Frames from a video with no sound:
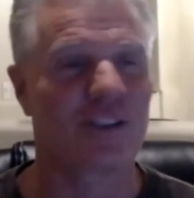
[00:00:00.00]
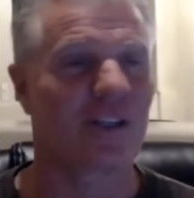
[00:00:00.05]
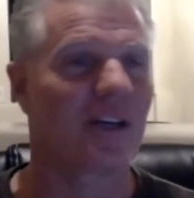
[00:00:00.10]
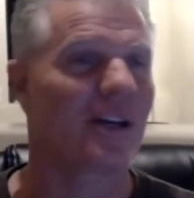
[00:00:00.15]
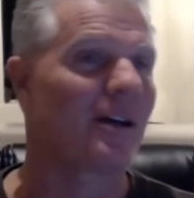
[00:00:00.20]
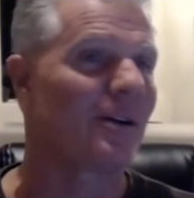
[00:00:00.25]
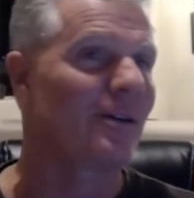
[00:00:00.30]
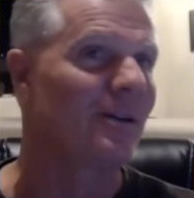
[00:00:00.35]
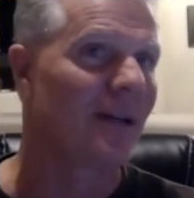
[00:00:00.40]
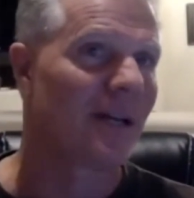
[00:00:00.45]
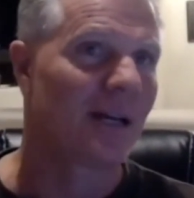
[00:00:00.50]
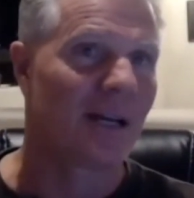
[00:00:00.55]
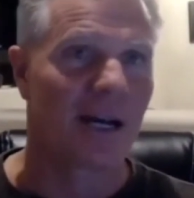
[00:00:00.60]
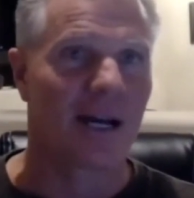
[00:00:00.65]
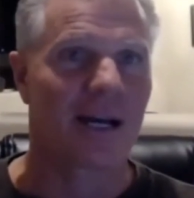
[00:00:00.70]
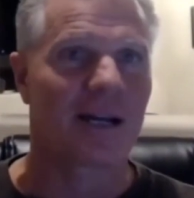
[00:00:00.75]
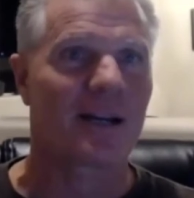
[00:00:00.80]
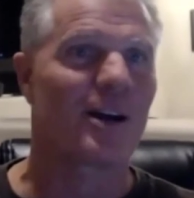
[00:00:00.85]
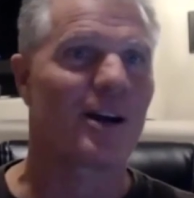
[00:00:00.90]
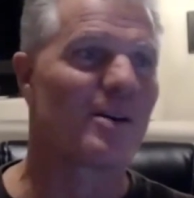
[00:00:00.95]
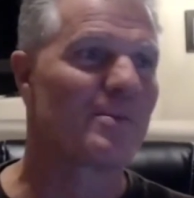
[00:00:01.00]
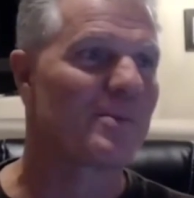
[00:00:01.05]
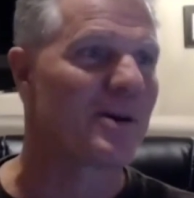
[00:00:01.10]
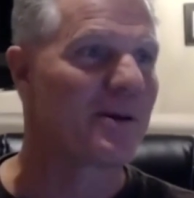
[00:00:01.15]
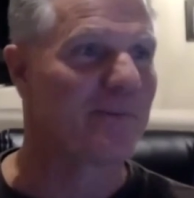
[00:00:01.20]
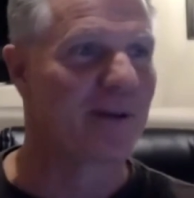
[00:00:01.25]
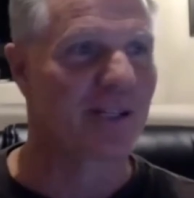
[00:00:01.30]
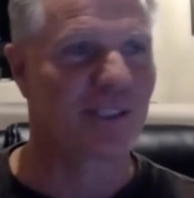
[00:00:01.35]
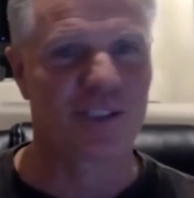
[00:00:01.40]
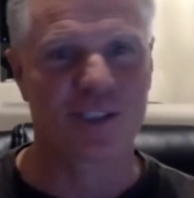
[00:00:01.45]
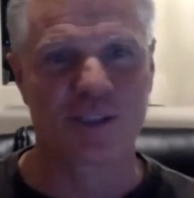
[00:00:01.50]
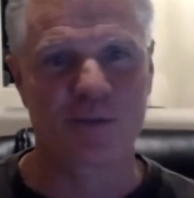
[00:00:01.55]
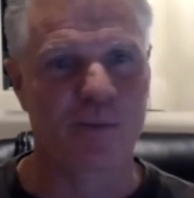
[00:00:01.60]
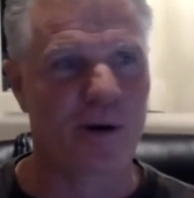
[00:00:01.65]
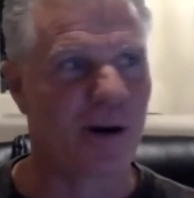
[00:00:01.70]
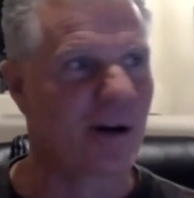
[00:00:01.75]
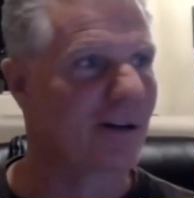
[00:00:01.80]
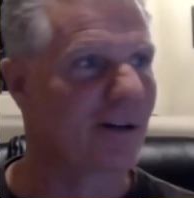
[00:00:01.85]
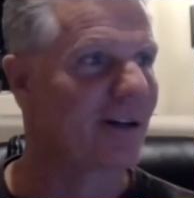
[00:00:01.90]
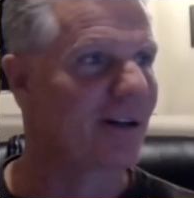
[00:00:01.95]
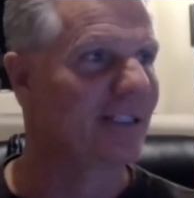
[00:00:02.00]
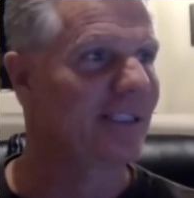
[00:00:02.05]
ago, I called my business partner.